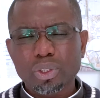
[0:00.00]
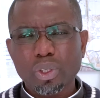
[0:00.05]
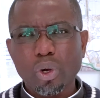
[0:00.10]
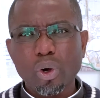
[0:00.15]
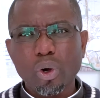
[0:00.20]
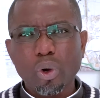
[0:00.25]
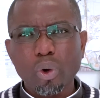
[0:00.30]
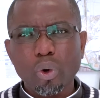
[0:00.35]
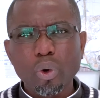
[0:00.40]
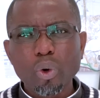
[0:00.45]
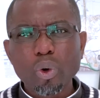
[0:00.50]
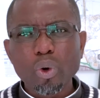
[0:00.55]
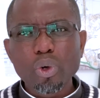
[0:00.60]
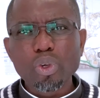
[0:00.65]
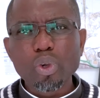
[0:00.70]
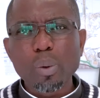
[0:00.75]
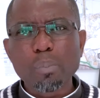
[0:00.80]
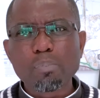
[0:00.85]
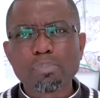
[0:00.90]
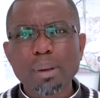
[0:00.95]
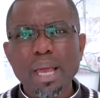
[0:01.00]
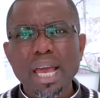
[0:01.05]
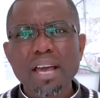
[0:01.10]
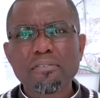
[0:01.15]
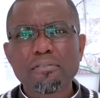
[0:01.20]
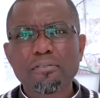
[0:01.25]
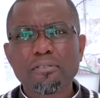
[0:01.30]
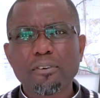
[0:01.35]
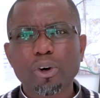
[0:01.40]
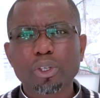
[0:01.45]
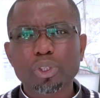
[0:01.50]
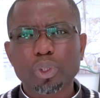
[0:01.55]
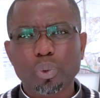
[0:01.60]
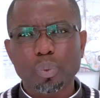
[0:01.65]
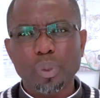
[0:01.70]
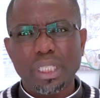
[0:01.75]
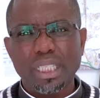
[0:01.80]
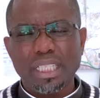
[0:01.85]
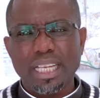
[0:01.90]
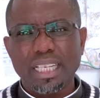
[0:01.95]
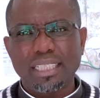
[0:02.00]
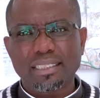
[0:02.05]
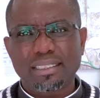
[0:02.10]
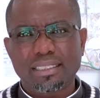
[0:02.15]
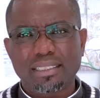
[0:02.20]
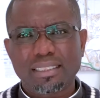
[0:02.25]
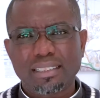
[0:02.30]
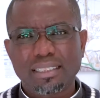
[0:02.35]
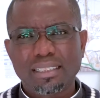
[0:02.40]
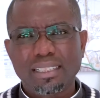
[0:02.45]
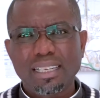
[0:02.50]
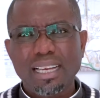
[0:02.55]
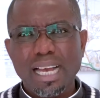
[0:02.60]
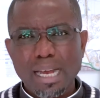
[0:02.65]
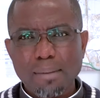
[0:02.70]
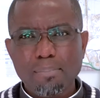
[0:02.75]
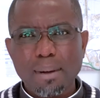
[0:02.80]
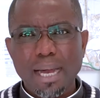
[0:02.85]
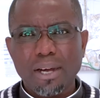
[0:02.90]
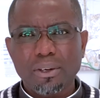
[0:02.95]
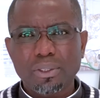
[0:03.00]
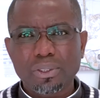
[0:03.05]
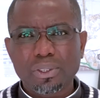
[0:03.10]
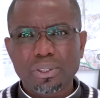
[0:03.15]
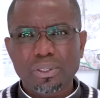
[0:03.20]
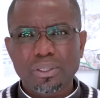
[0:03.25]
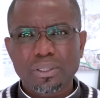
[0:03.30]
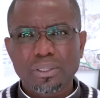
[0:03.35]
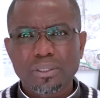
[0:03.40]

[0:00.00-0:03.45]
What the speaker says: or who you bear false witness about.